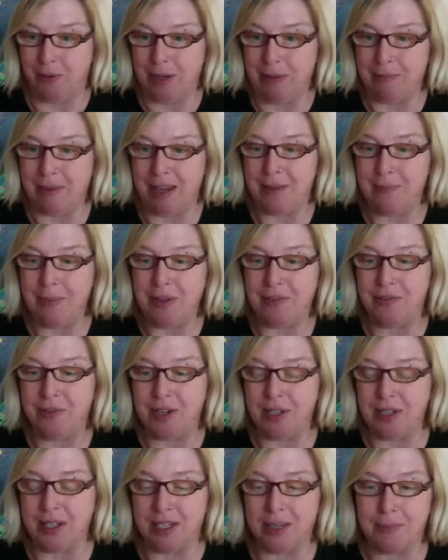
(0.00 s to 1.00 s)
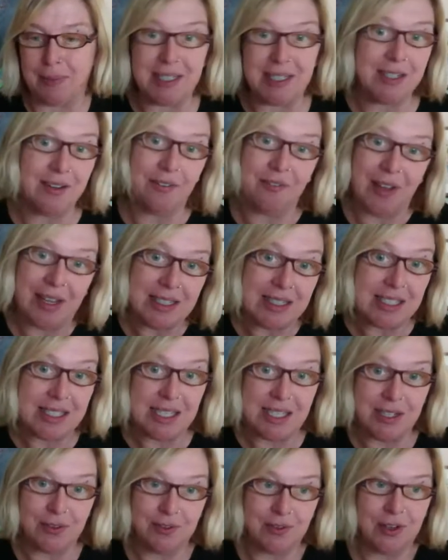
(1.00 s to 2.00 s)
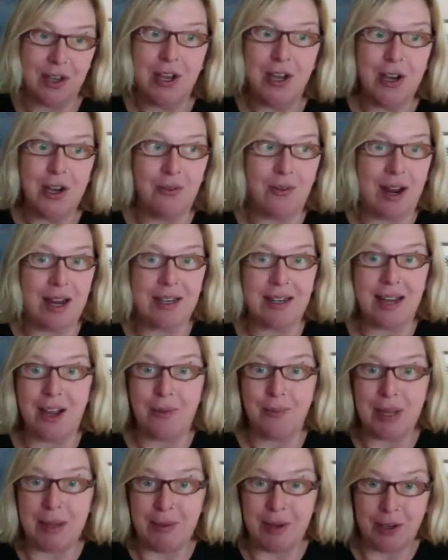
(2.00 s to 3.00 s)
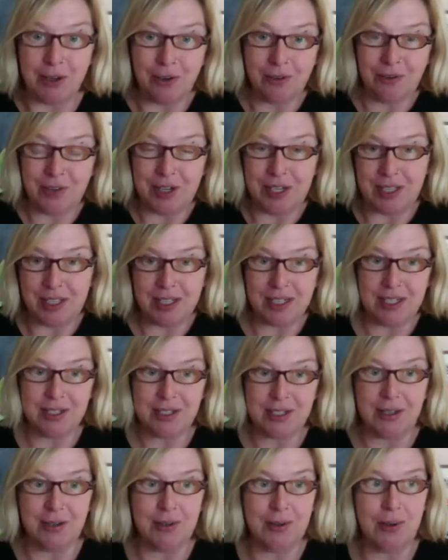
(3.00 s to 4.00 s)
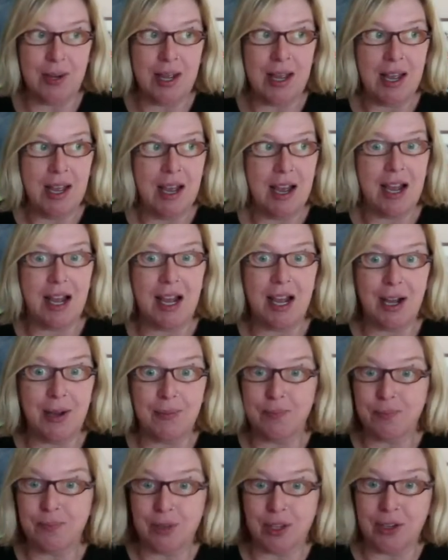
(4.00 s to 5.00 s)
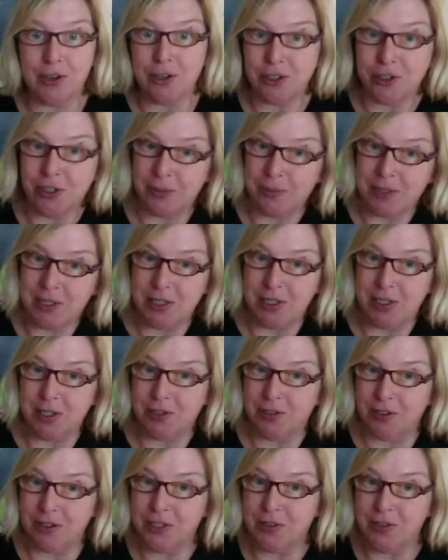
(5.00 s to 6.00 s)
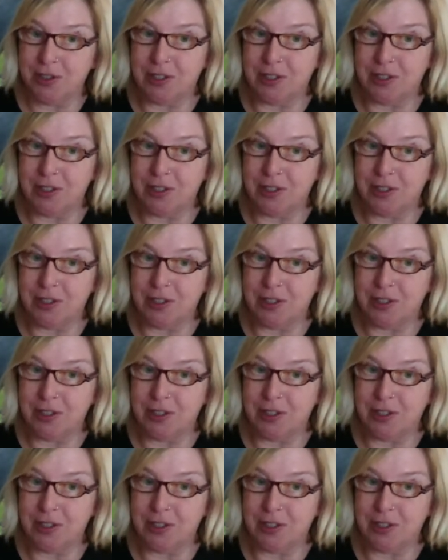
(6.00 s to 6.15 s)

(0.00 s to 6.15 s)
We may be feeling a bit defensive right now. Maybe you're feeling as though your trips to the grocery